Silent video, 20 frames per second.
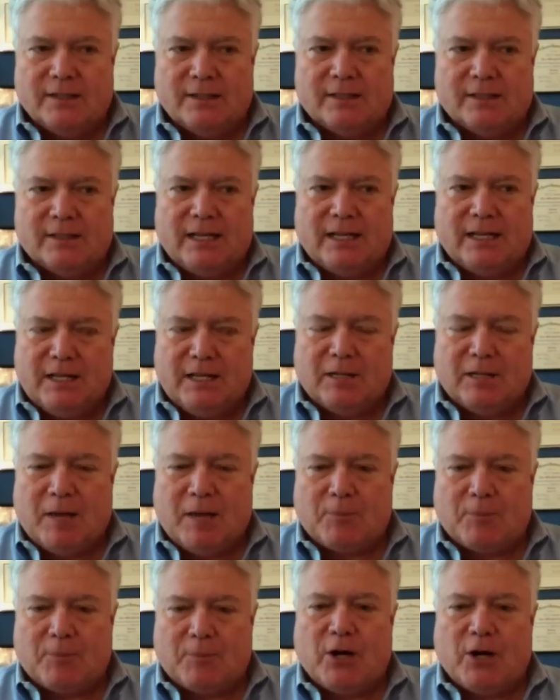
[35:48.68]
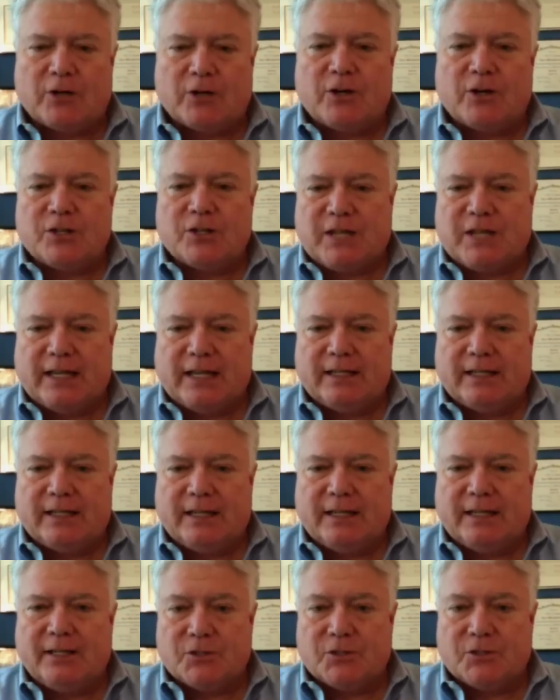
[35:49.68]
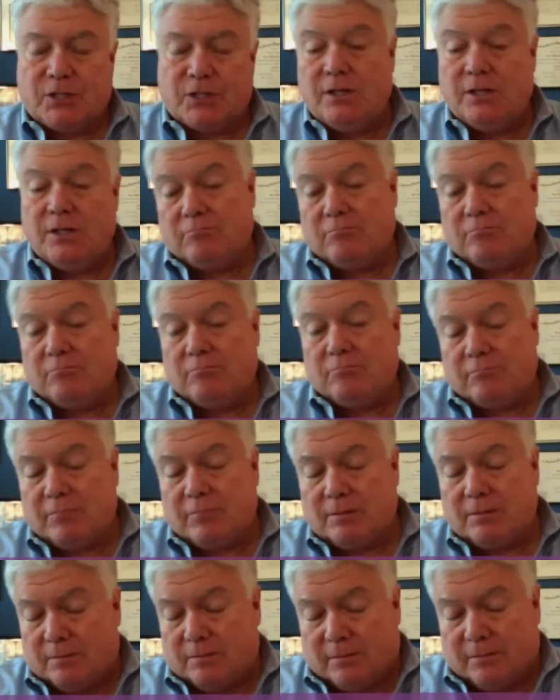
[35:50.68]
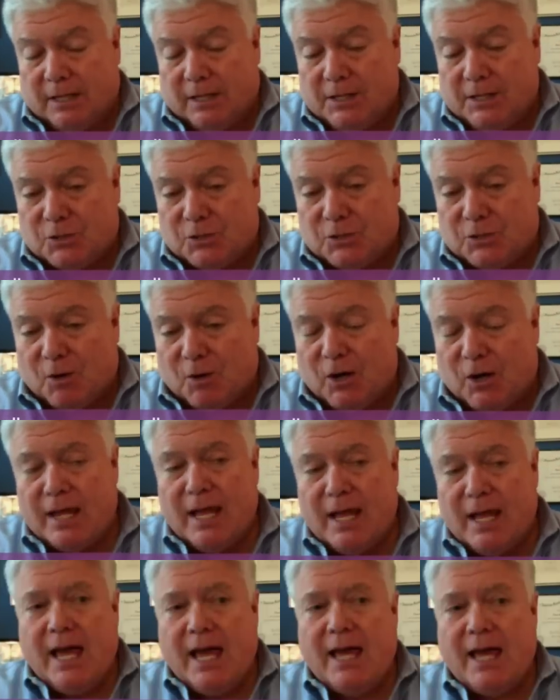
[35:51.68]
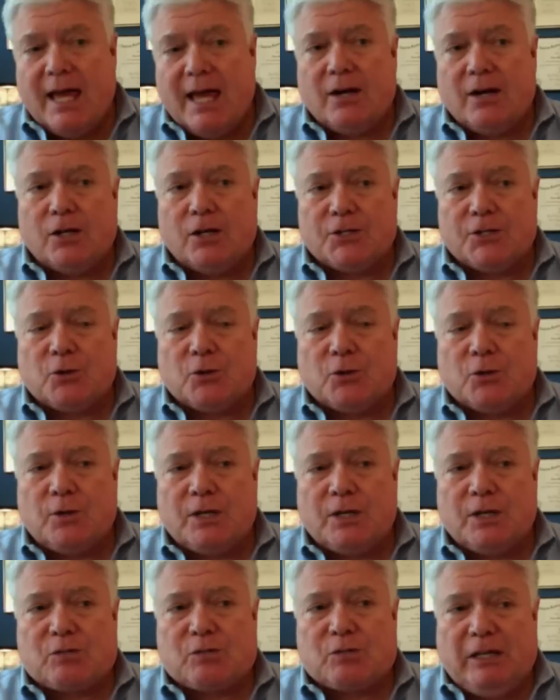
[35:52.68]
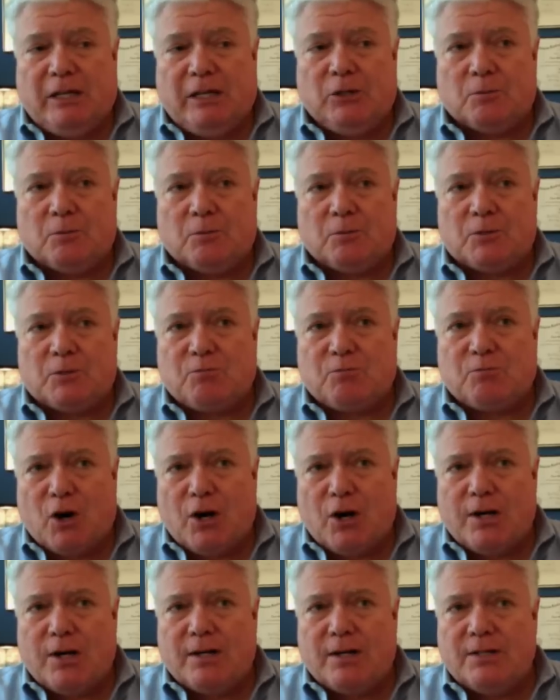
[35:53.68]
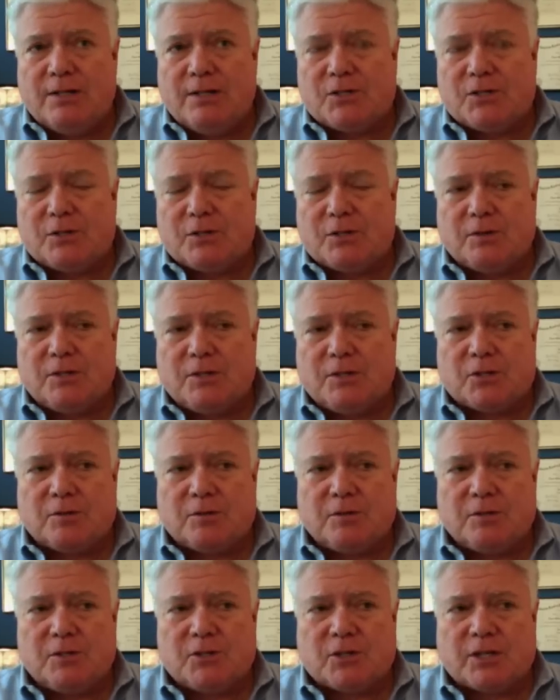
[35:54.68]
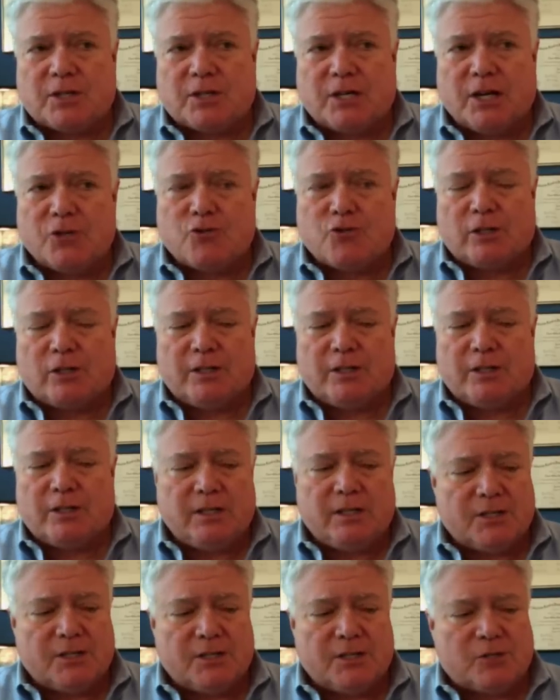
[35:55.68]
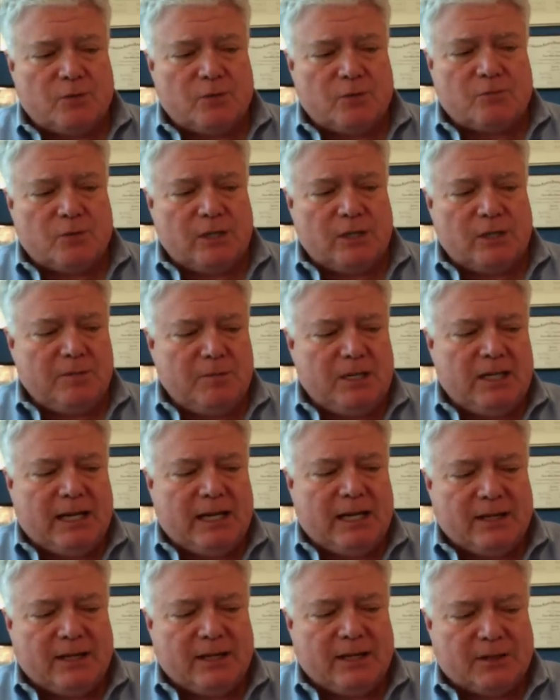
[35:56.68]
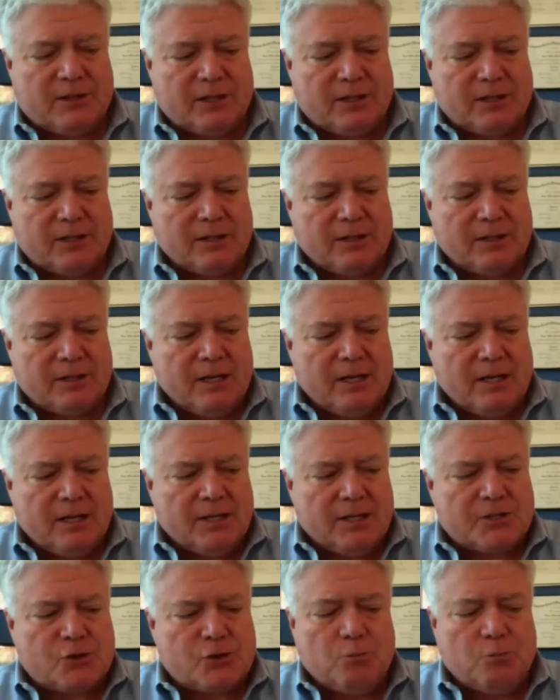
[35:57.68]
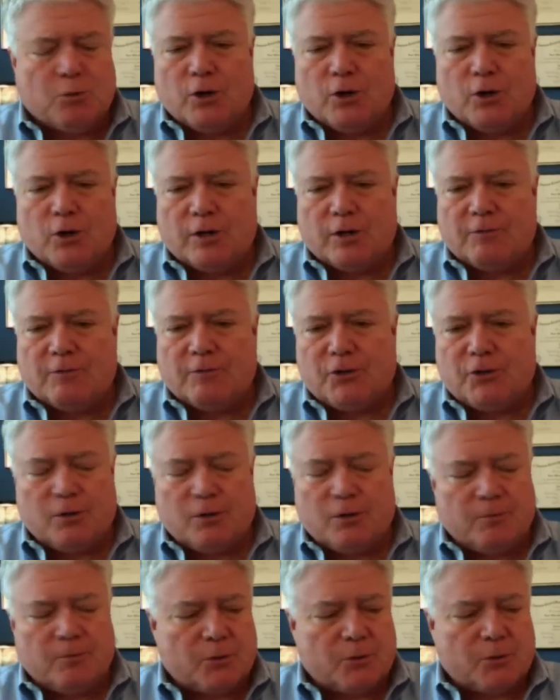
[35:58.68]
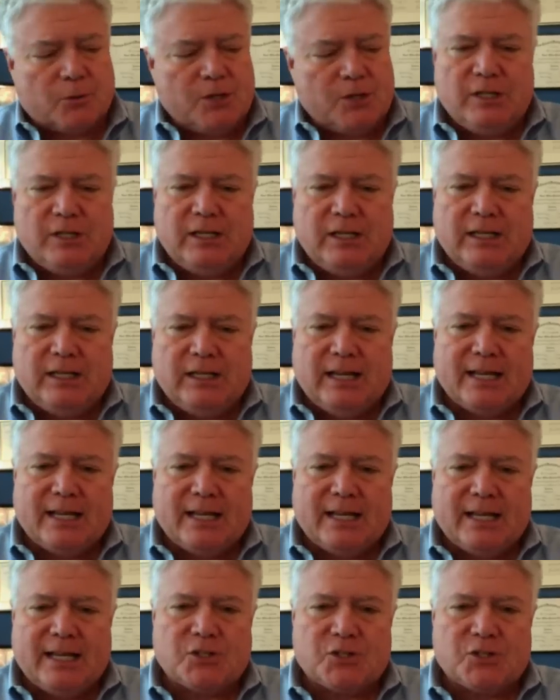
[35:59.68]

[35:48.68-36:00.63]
that he can make progress at, and he'll see that he's smart. And also explain to him, smart is a cudgel. It doesn't really mean anything. It's too broad of a term. The question you need to ask is